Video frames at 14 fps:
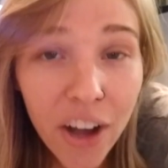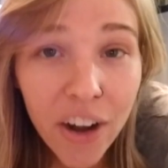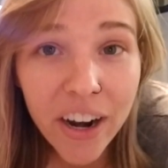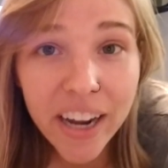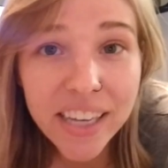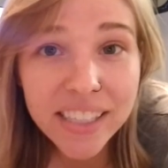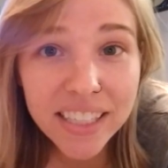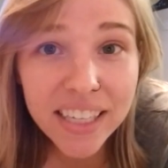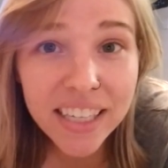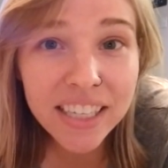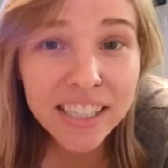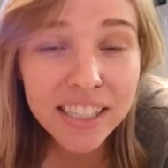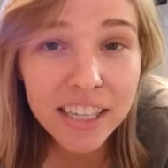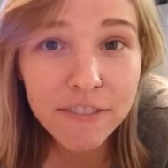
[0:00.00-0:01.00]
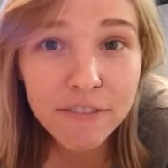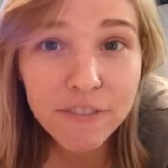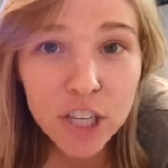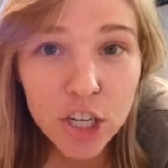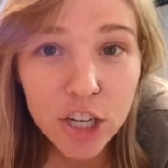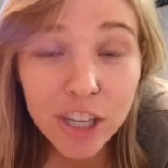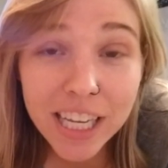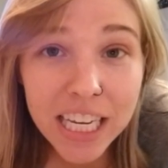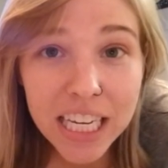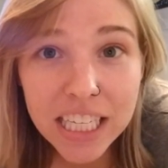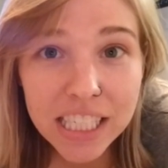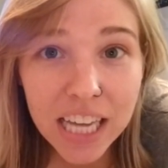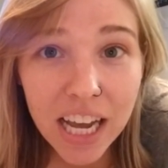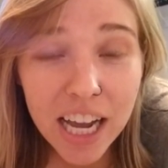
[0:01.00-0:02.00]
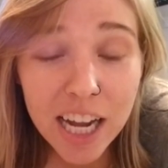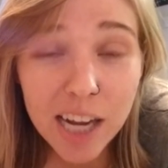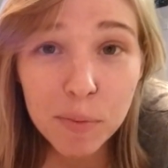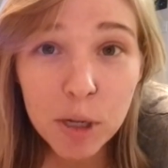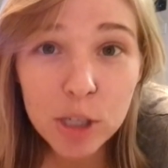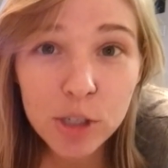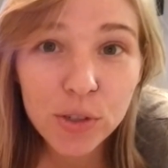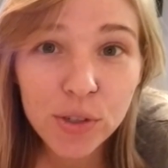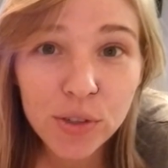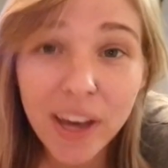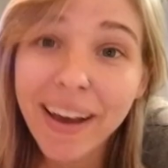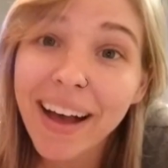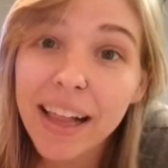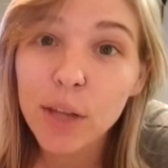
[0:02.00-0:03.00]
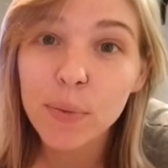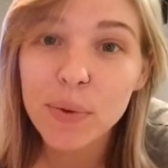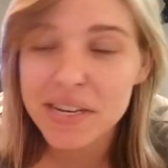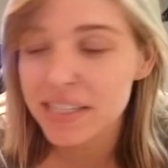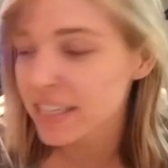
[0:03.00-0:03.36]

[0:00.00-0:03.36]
All right, it is officially time to do the Halloween